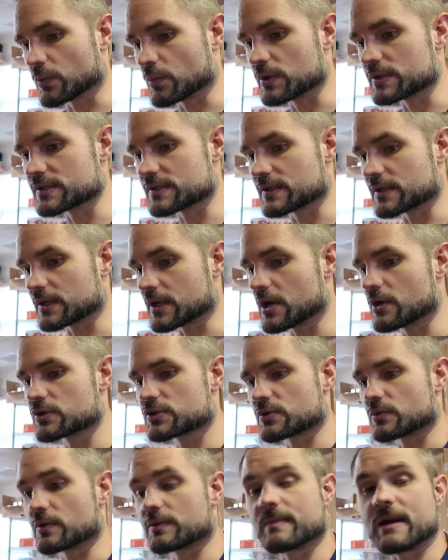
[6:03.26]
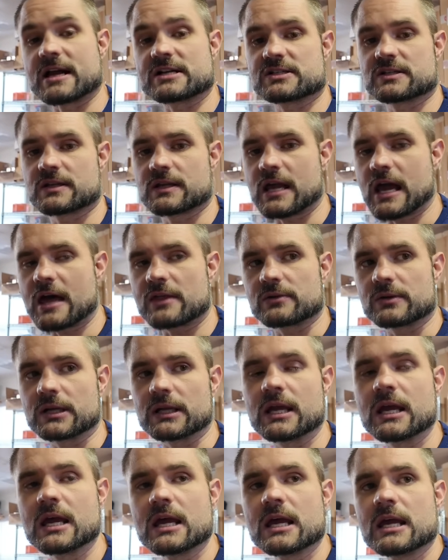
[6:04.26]
with Wizard of the Coast or with Magic the
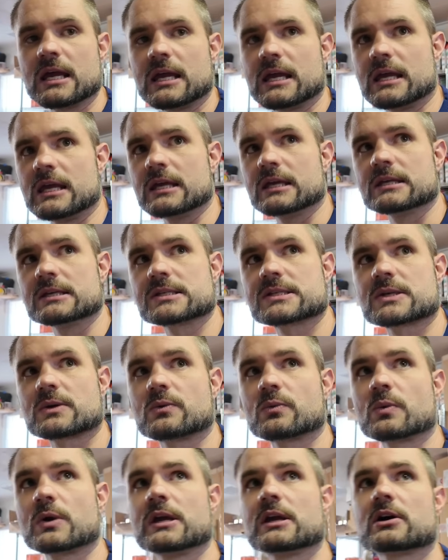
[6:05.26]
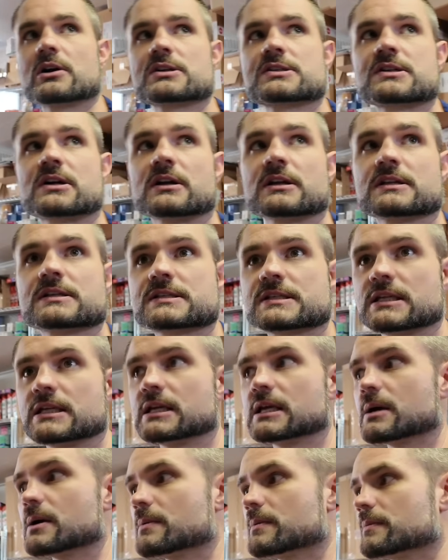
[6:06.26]
Gathering, is we are starting to
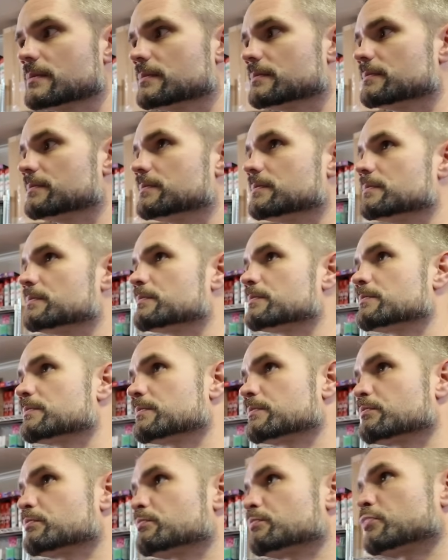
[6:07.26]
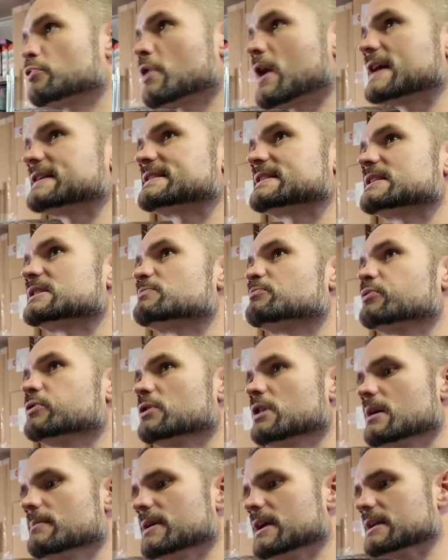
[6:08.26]
see prices
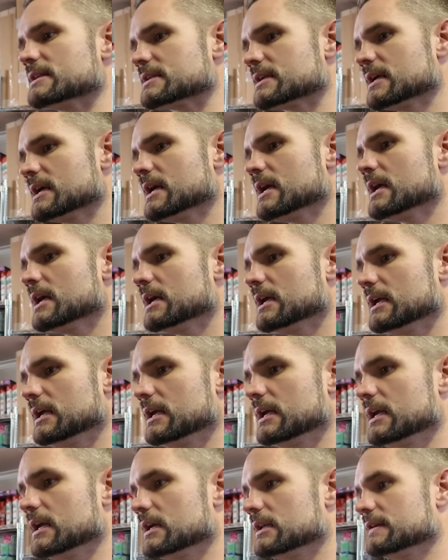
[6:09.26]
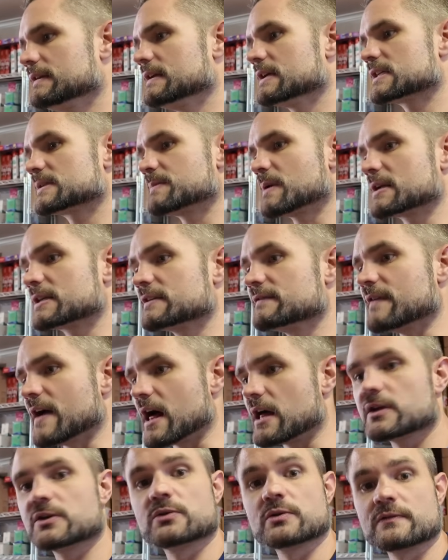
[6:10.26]
plummet in the expected
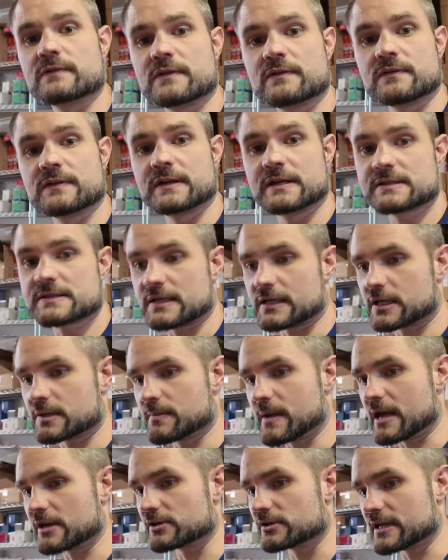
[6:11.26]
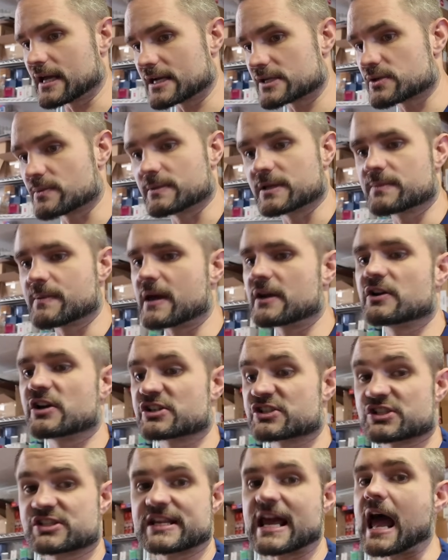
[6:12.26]
value of even things like commander decks. I mean, commander
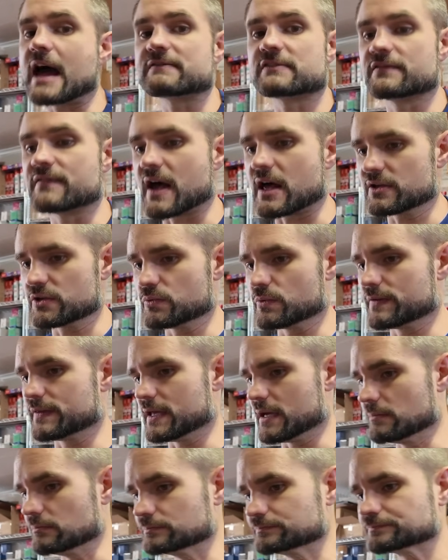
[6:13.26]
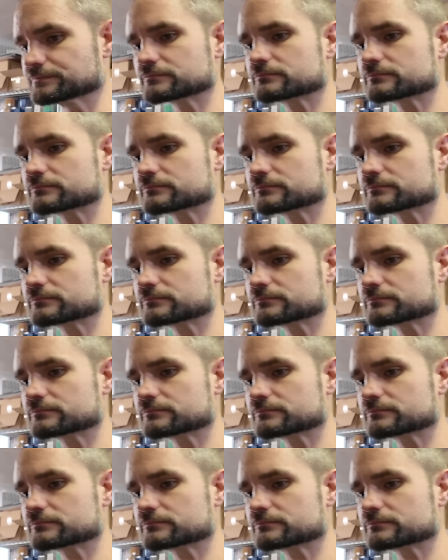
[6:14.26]
decks just have a value in them,